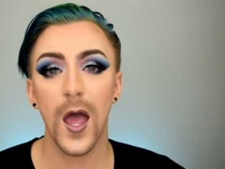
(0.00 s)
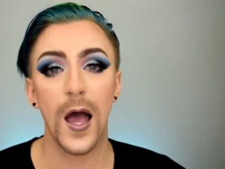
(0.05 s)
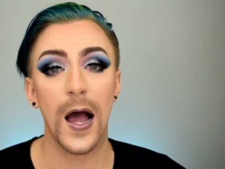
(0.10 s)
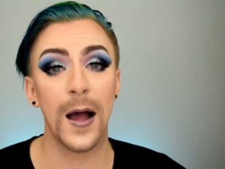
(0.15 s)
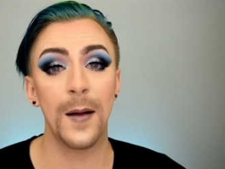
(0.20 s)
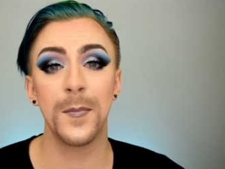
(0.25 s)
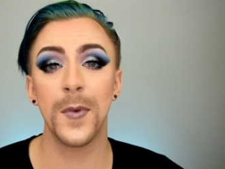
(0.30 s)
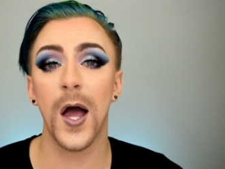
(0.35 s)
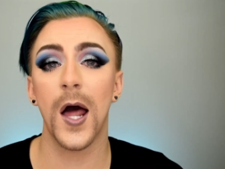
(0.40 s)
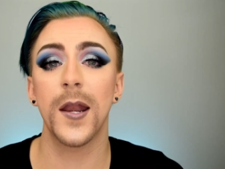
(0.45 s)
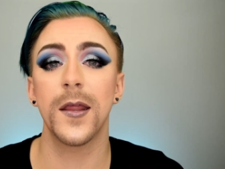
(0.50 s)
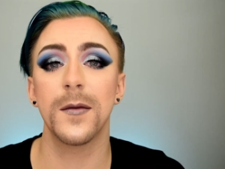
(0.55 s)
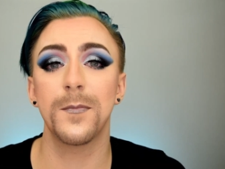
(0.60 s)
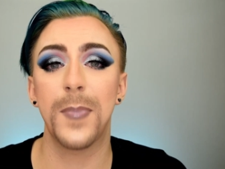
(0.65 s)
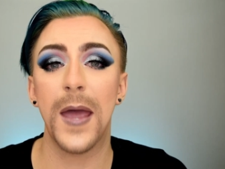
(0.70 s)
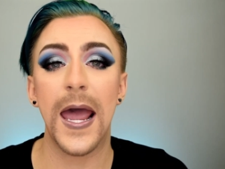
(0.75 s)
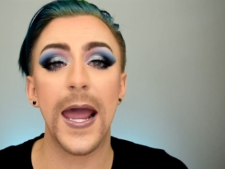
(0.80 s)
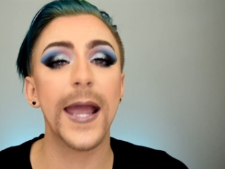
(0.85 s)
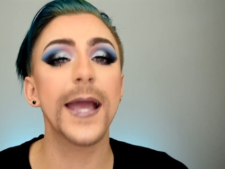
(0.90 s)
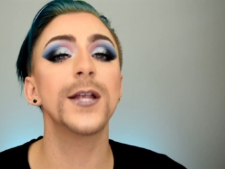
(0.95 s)
I'm not a
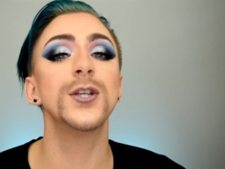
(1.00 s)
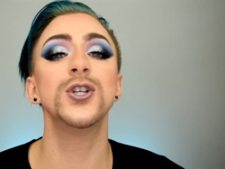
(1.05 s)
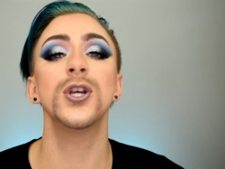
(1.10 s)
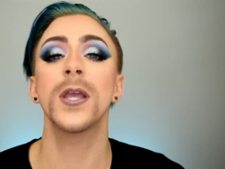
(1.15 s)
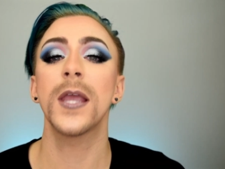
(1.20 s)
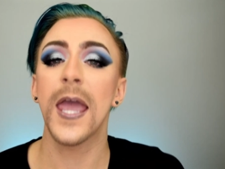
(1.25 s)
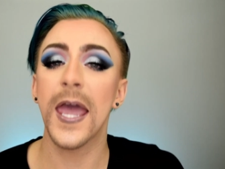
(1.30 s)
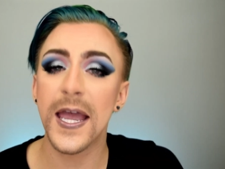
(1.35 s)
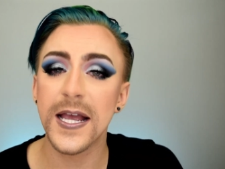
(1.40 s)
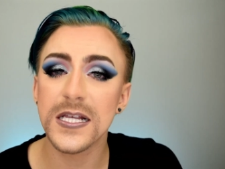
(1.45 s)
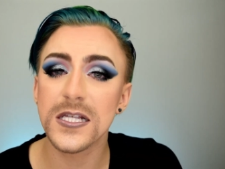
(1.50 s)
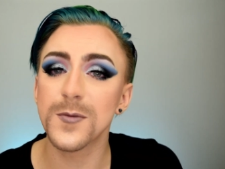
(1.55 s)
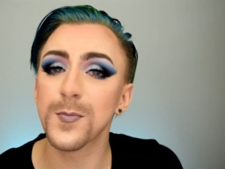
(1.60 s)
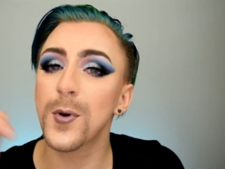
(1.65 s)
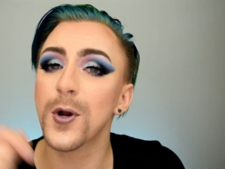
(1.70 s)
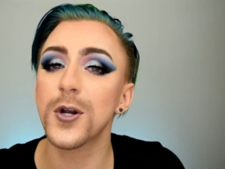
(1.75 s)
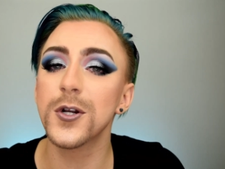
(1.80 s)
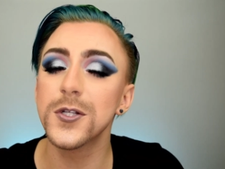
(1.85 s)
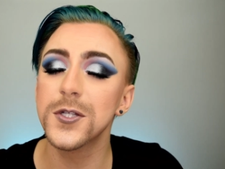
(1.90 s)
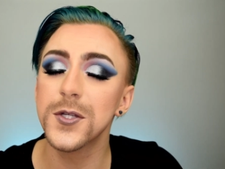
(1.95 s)
packaging
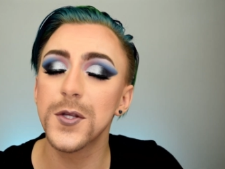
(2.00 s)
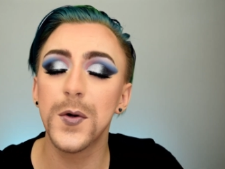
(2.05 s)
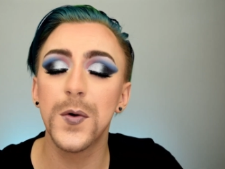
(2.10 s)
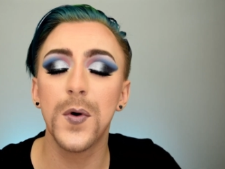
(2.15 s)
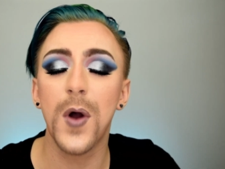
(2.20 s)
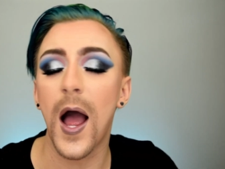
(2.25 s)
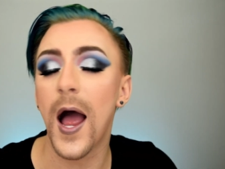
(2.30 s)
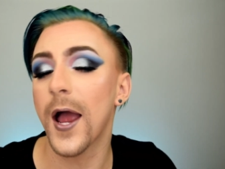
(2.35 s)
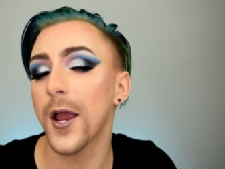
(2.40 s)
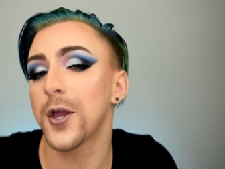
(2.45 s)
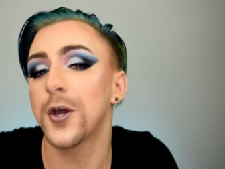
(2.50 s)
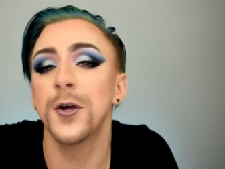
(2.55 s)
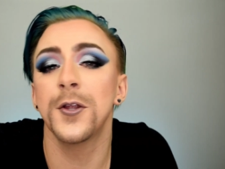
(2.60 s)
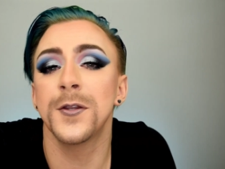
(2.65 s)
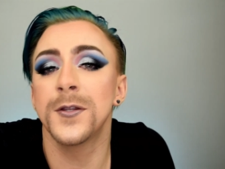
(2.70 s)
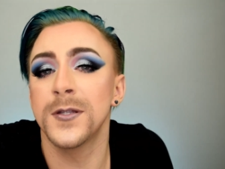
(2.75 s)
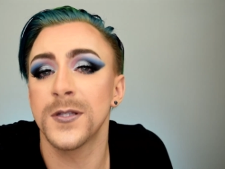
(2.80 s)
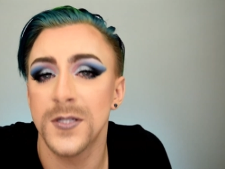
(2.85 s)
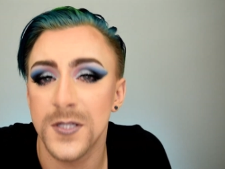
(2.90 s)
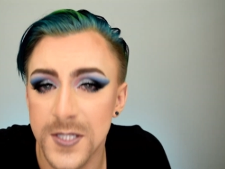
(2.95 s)
expert, so I
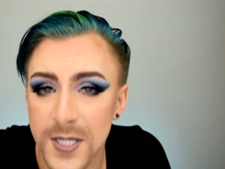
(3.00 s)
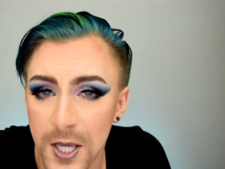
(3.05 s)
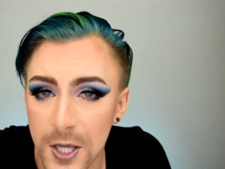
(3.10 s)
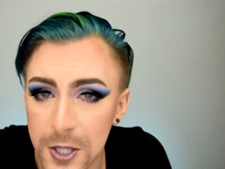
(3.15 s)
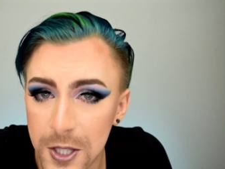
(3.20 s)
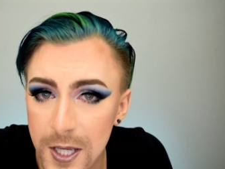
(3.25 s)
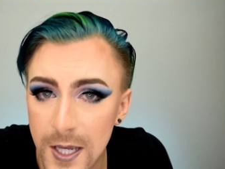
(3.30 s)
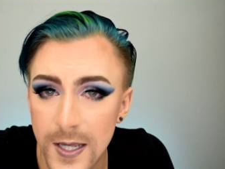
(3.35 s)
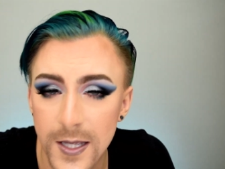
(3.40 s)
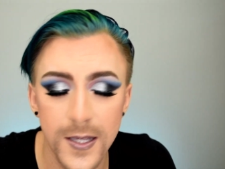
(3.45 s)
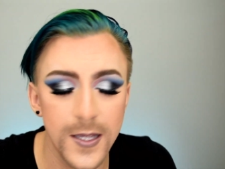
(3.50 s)
couldn't tell you.